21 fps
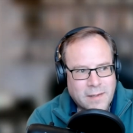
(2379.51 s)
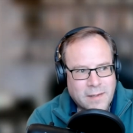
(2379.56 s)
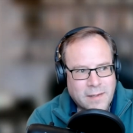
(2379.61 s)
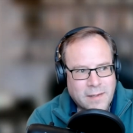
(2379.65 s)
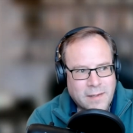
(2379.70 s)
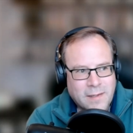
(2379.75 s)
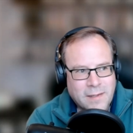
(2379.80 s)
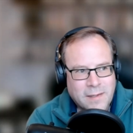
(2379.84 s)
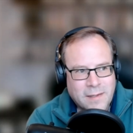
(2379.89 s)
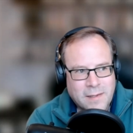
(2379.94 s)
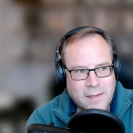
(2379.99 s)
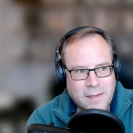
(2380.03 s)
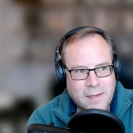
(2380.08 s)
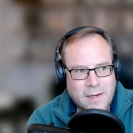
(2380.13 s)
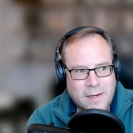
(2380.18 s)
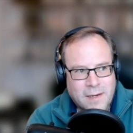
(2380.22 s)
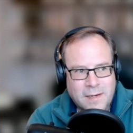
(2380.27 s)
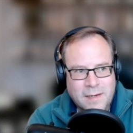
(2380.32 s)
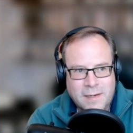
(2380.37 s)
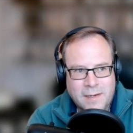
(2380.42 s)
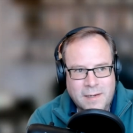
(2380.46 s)

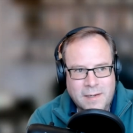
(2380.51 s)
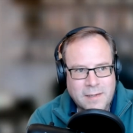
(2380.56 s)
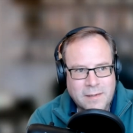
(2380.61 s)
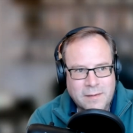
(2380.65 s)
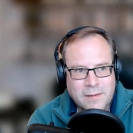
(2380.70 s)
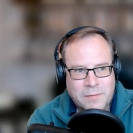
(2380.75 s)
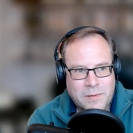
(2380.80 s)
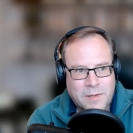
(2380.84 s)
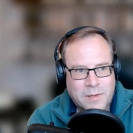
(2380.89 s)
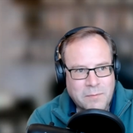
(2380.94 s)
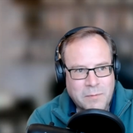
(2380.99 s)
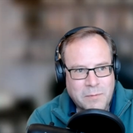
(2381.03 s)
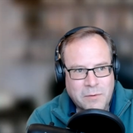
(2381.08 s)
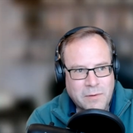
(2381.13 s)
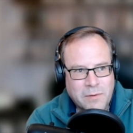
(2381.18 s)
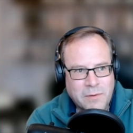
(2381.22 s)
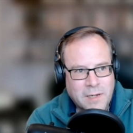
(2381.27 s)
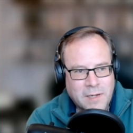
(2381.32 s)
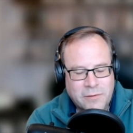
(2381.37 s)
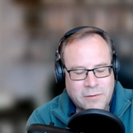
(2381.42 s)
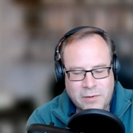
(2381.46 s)
yeah, it's going to be
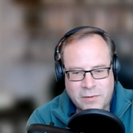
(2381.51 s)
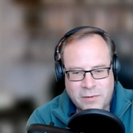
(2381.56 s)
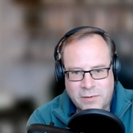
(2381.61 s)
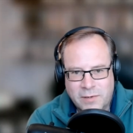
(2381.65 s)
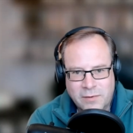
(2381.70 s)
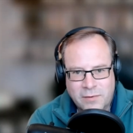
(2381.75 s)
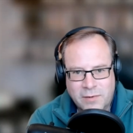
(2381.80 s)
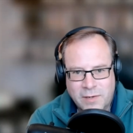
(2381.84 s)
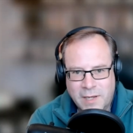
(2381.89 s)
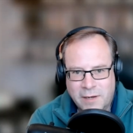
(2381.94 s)
really interesting to see how